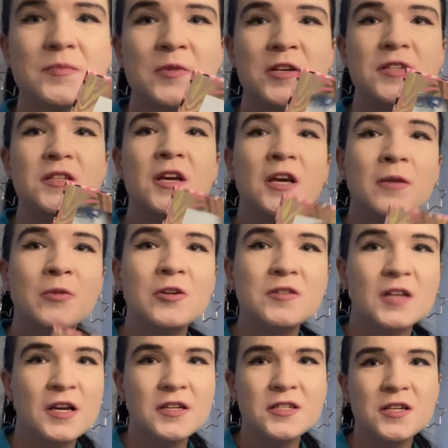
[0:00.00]
place, because
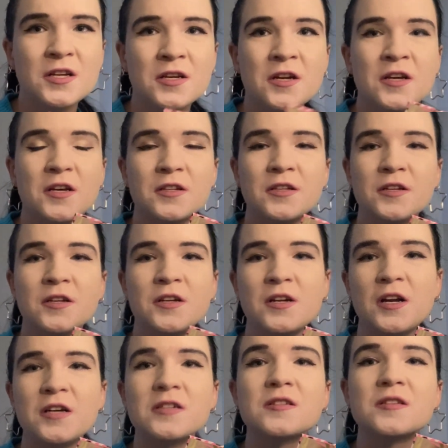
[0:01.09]
actually the
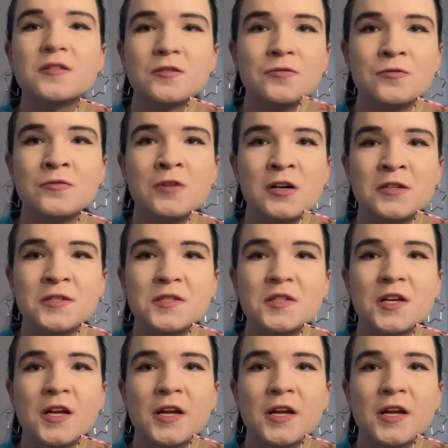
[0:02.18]
last two ones,